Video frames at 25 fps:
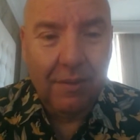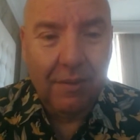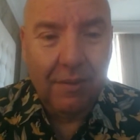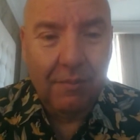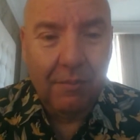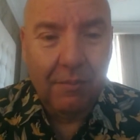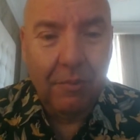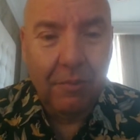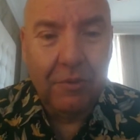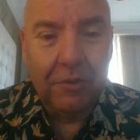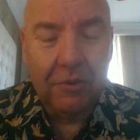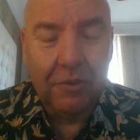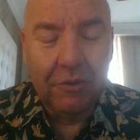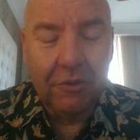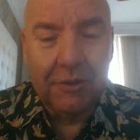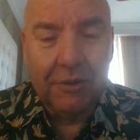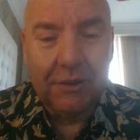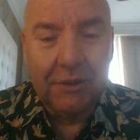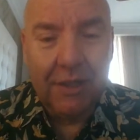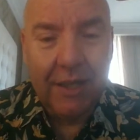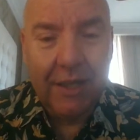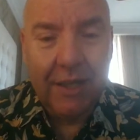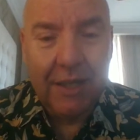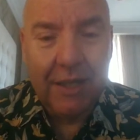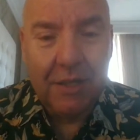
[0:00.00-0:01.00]

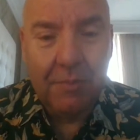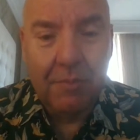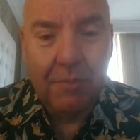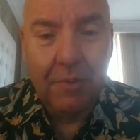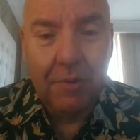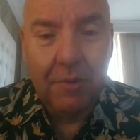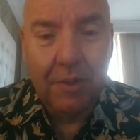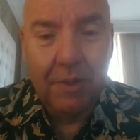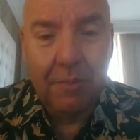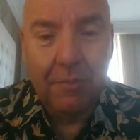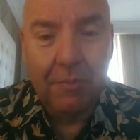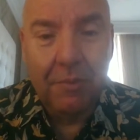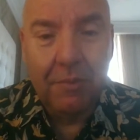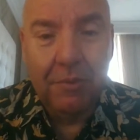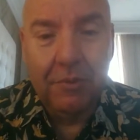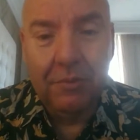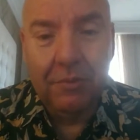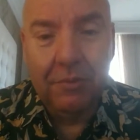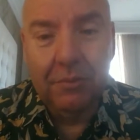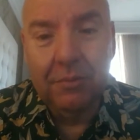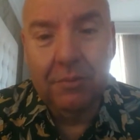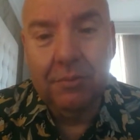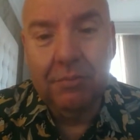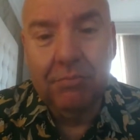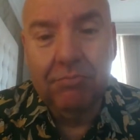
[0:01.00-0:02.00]
bookstores, I just bought a book
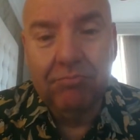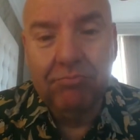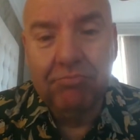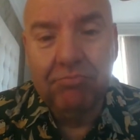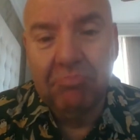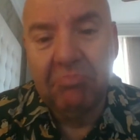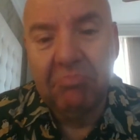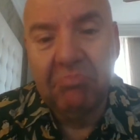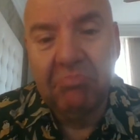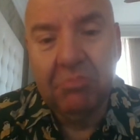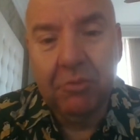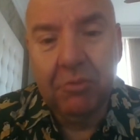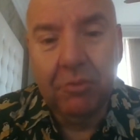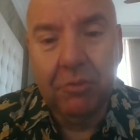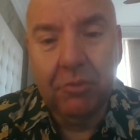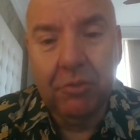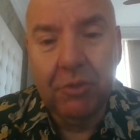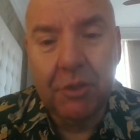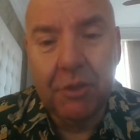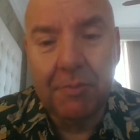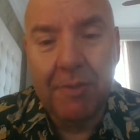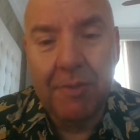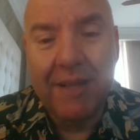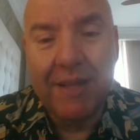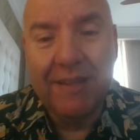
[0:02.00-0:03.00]
to
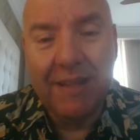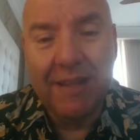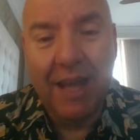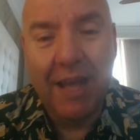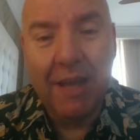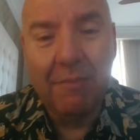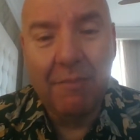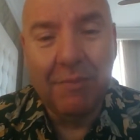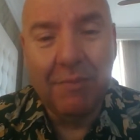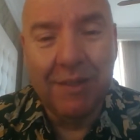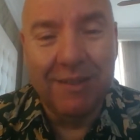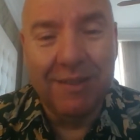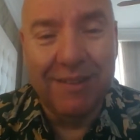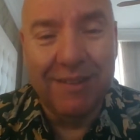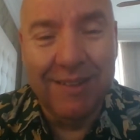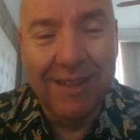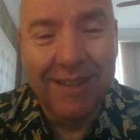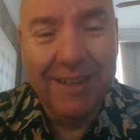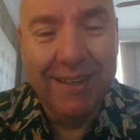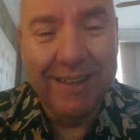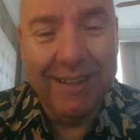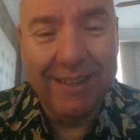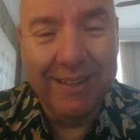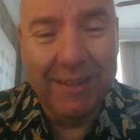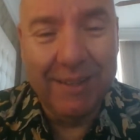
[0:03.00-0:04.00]
spend time
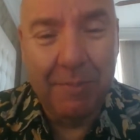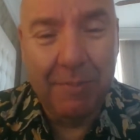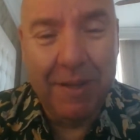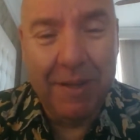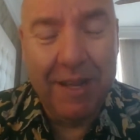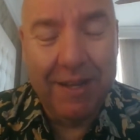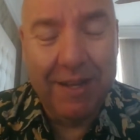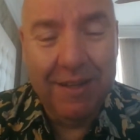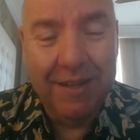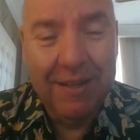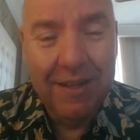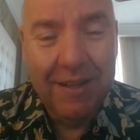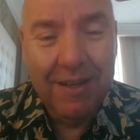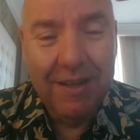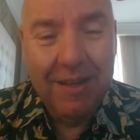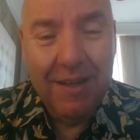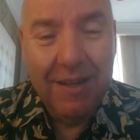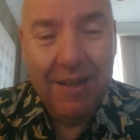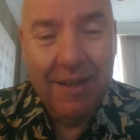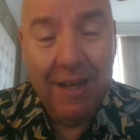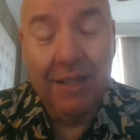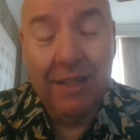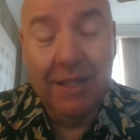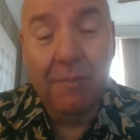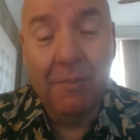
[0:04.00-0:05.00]
in the plane,
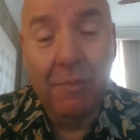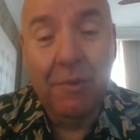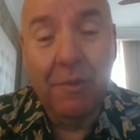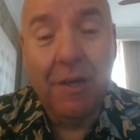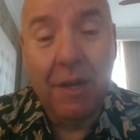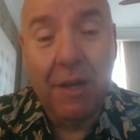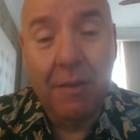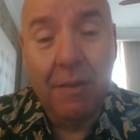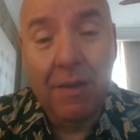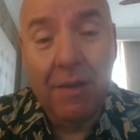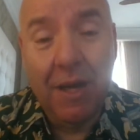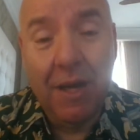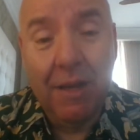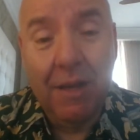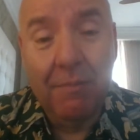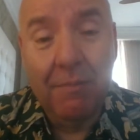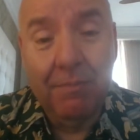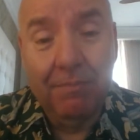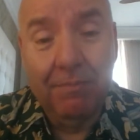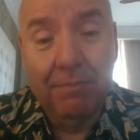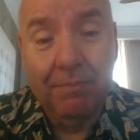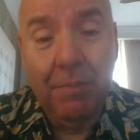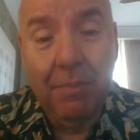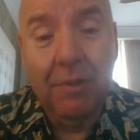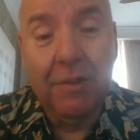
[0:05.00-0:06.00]
and the book I
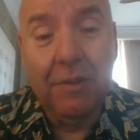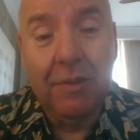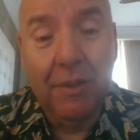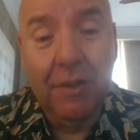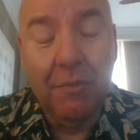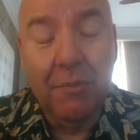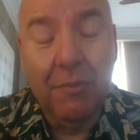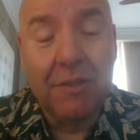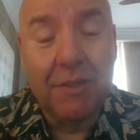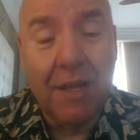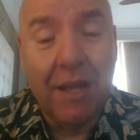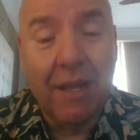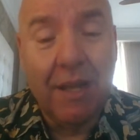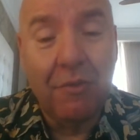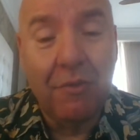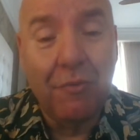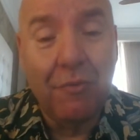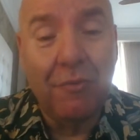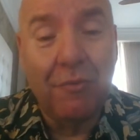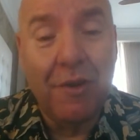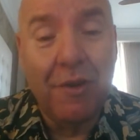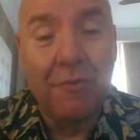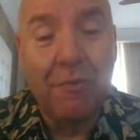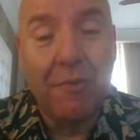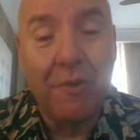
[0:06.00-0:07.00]
bought, it was like Who
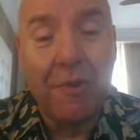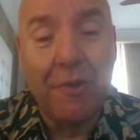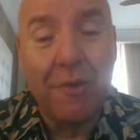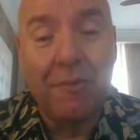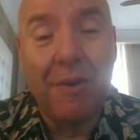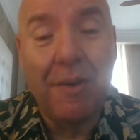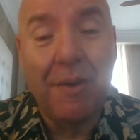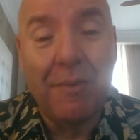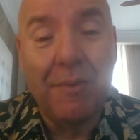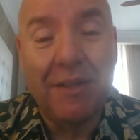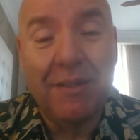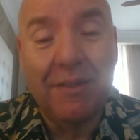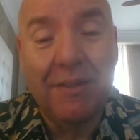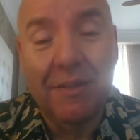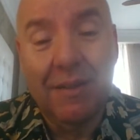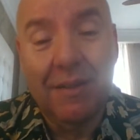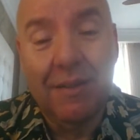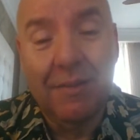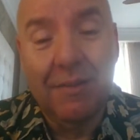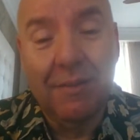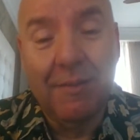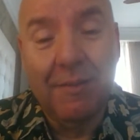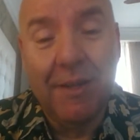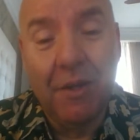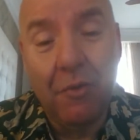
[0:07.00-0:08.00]
Framed Roger Rabbit.
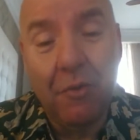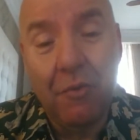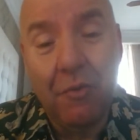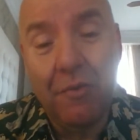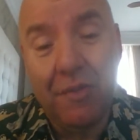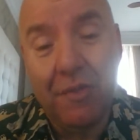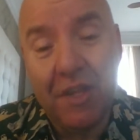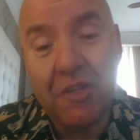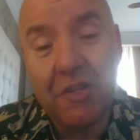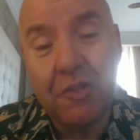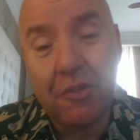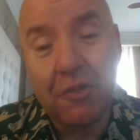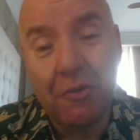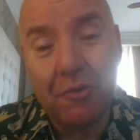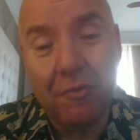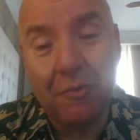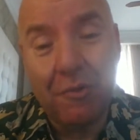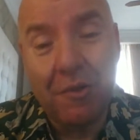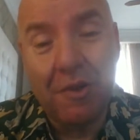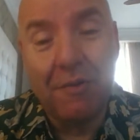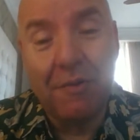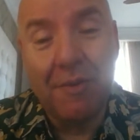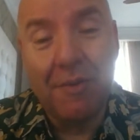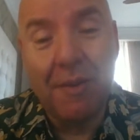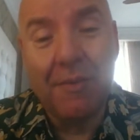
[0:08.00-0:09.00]
I mean, Who Censured
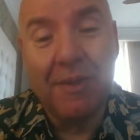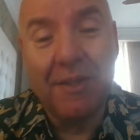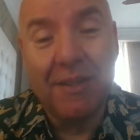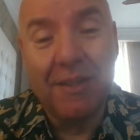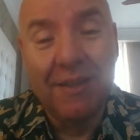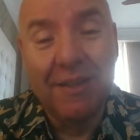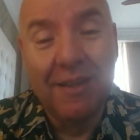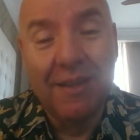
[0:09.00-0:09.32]
Roger Rabbit.